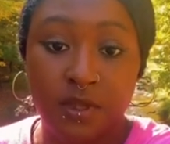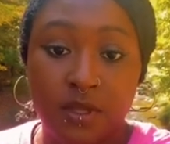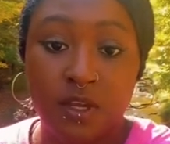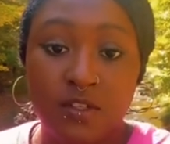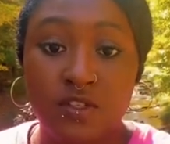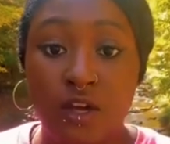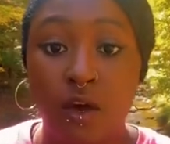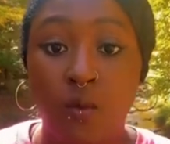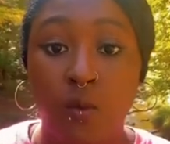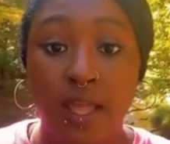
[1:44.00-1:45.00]
So
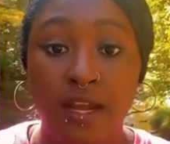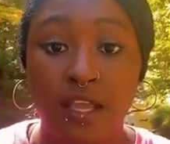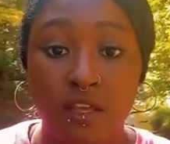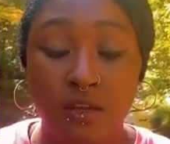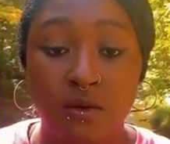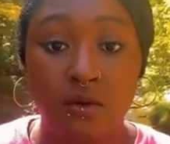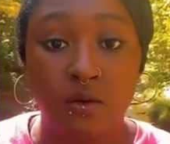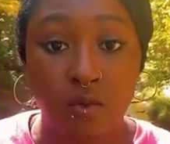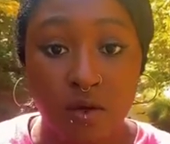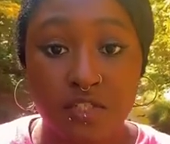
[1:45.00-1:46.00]
when you
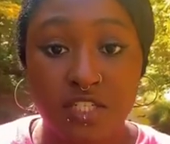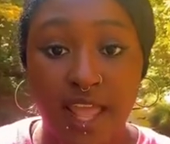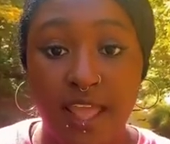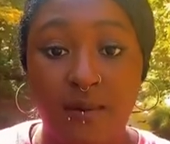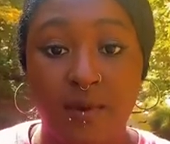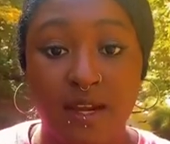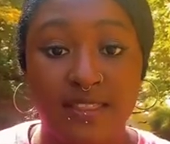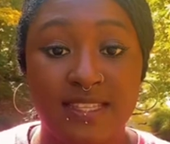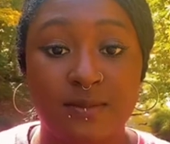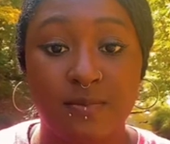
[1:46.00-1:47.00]
crochet one of
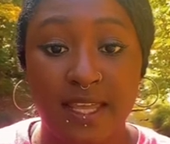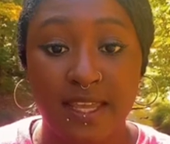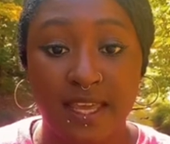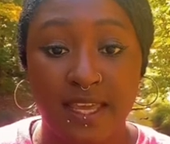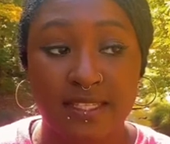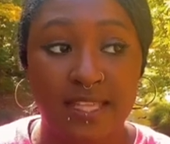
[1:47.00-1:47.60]
these blankets,